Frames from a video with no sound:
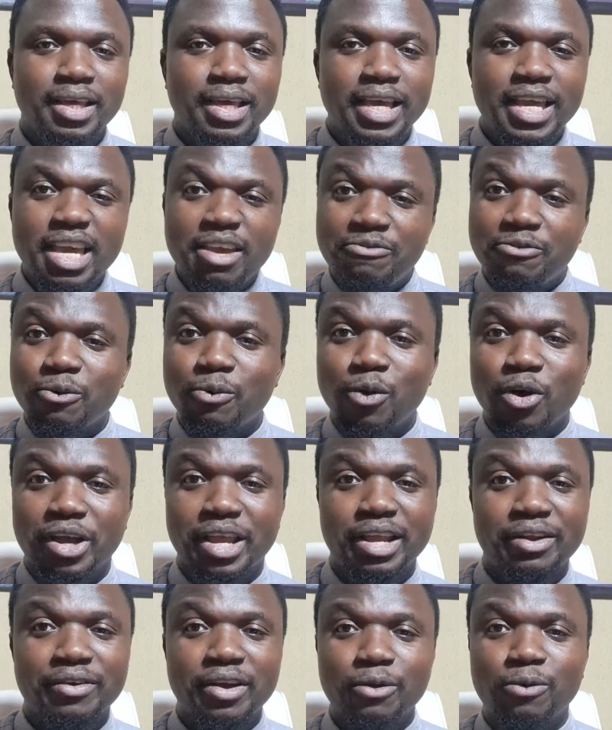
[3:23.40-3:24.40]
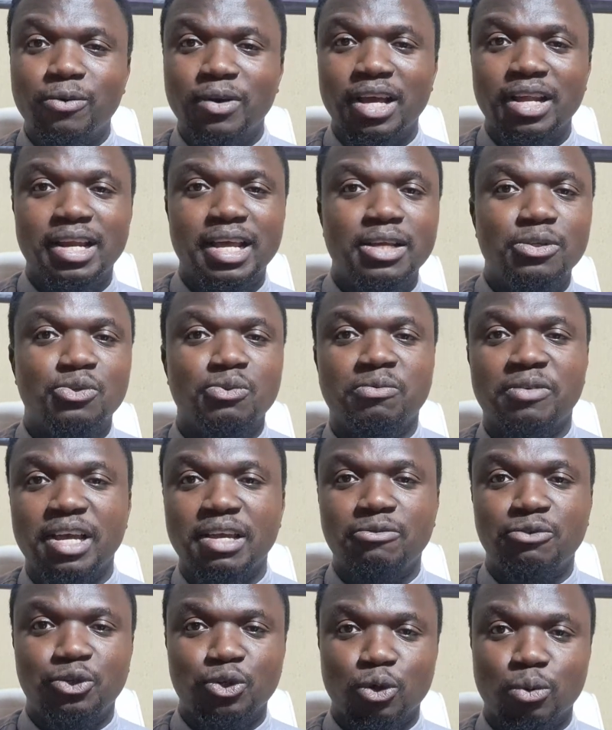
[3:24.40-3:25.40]
If you work a regular
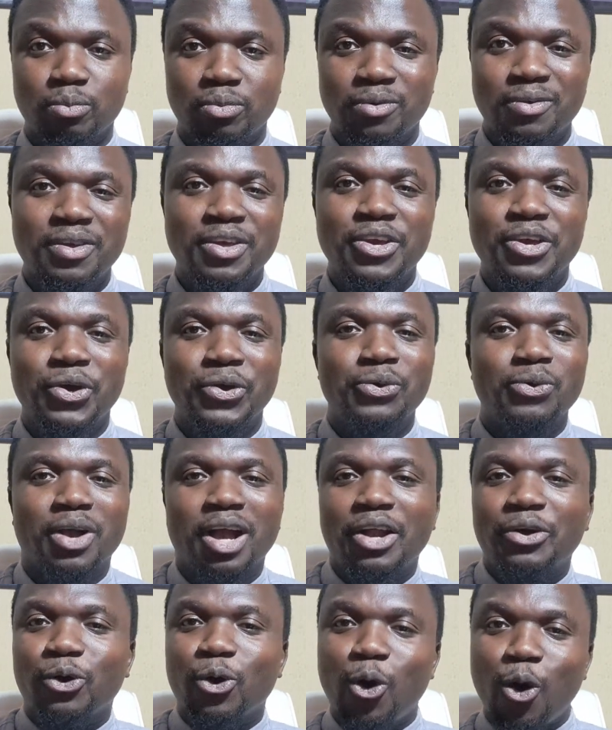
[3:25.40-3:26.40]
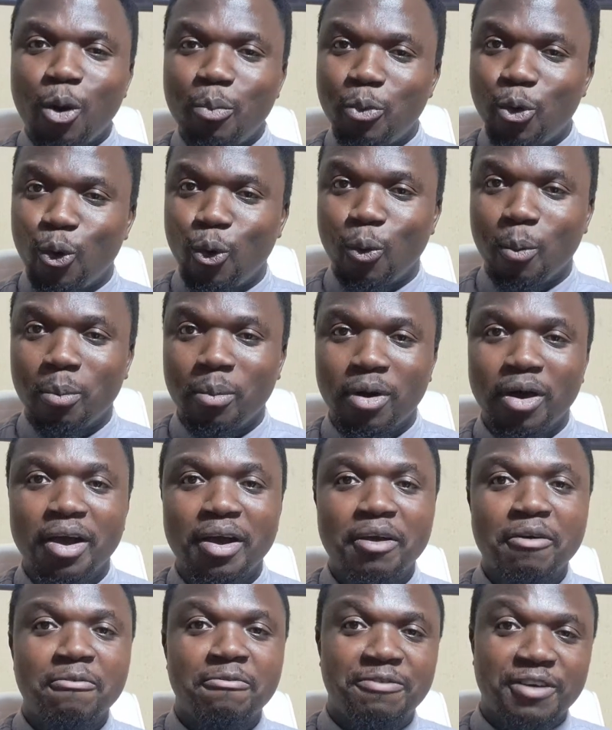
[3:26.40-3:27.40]
9-to-5 job, you can come home,
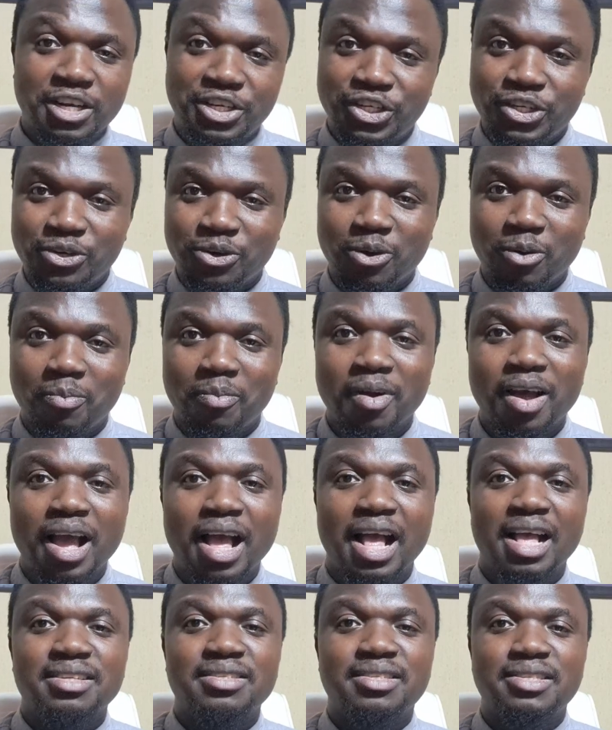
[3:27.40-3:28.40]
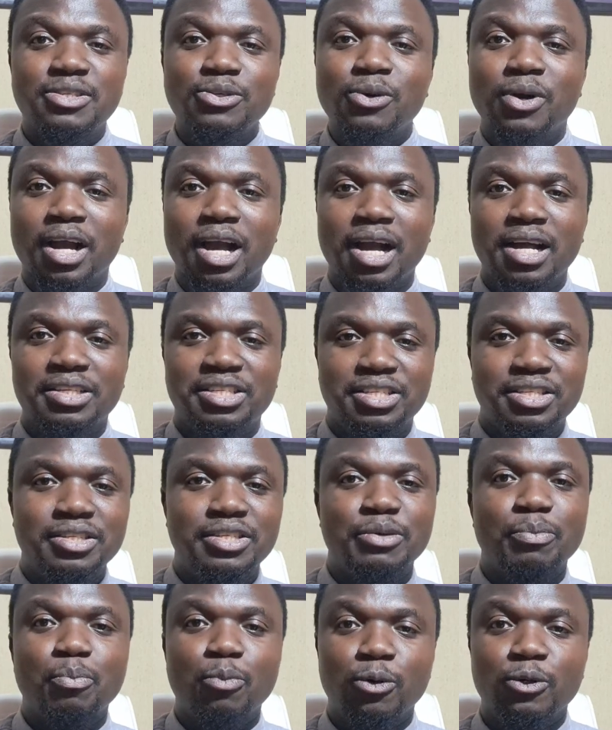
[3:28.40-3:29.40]
freshen up, and still catch
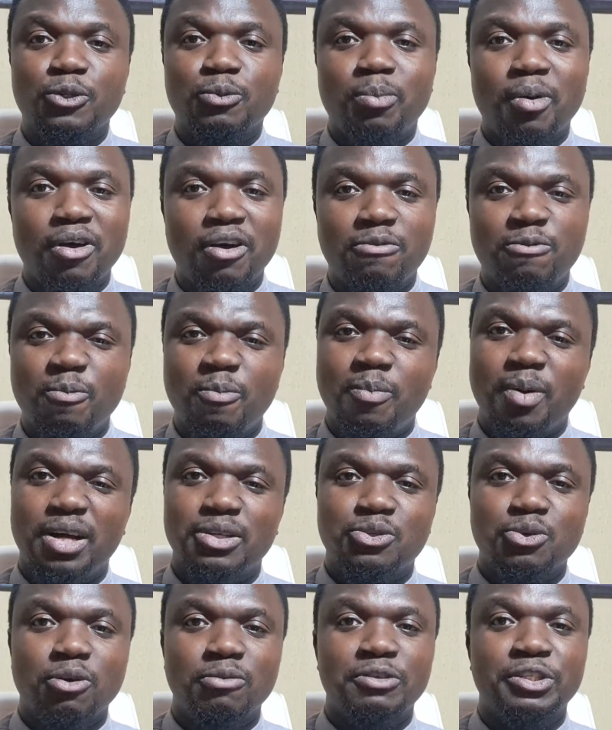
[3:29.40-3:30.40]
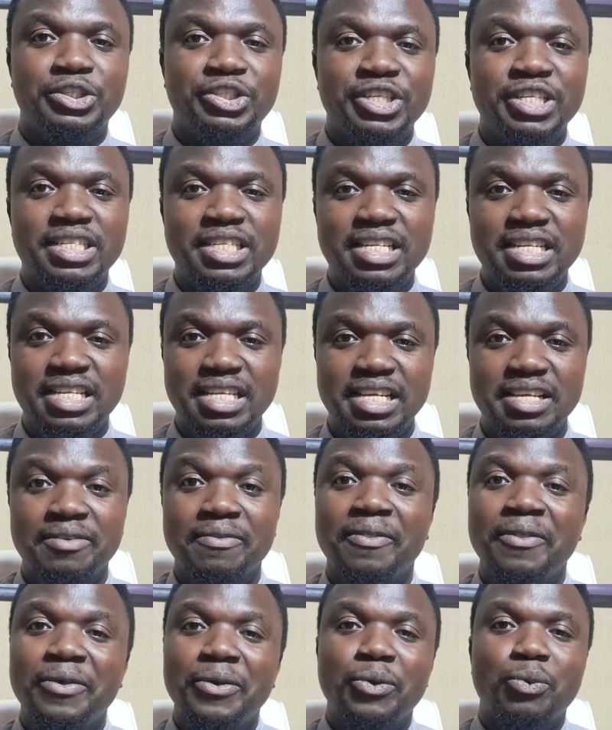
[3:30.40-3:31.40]
the most powerful parts of the trading day
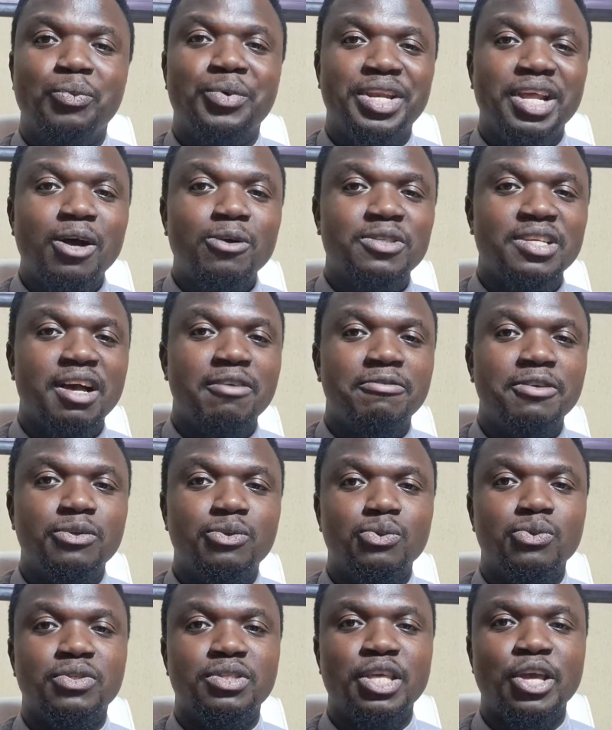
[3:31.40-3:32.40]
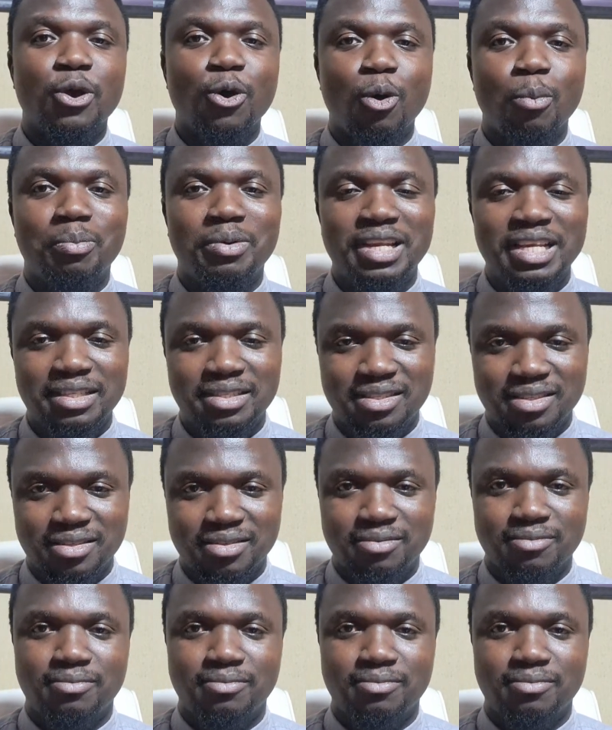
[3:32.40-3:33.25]
without having to stay up late.